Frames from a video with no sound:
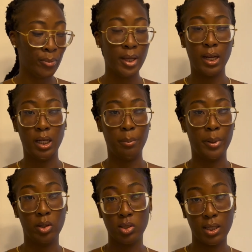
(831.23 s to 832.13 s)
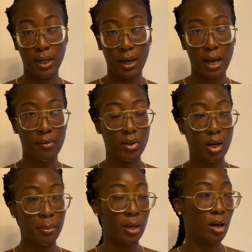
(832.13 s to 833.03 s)
any bills that I have
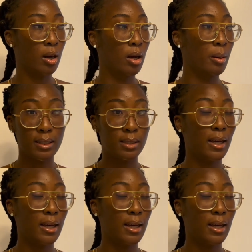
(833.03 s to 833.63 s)
coming up,